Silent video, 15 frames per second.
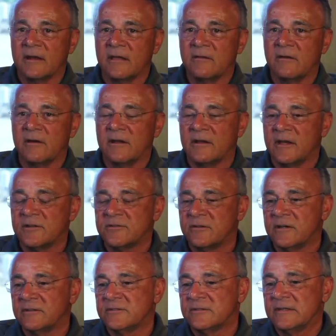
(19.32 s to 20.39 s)
other
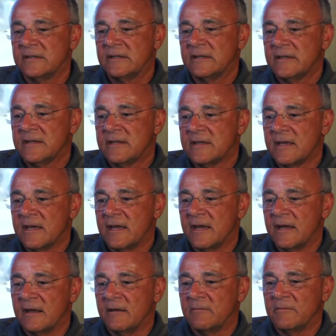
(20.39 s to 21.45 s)
industries.
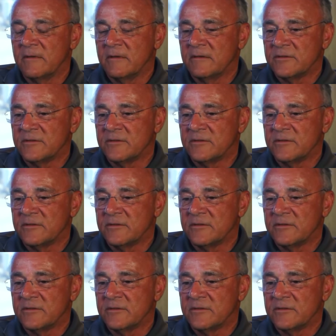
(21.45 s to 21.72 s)
Um,